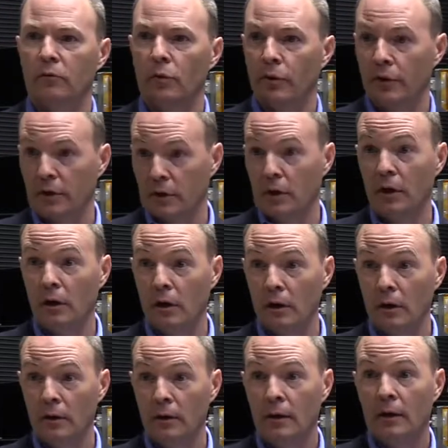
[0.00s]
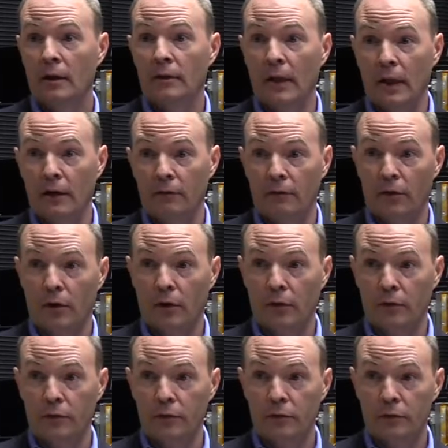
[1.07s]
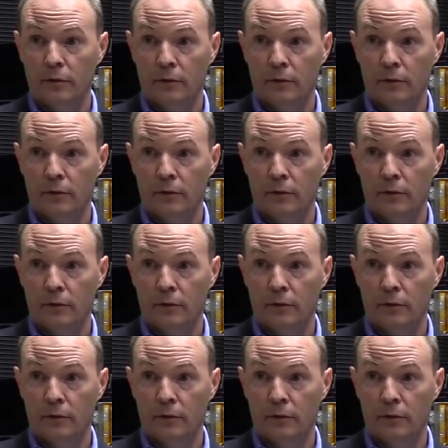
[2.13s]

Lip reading: Where in a car, that involves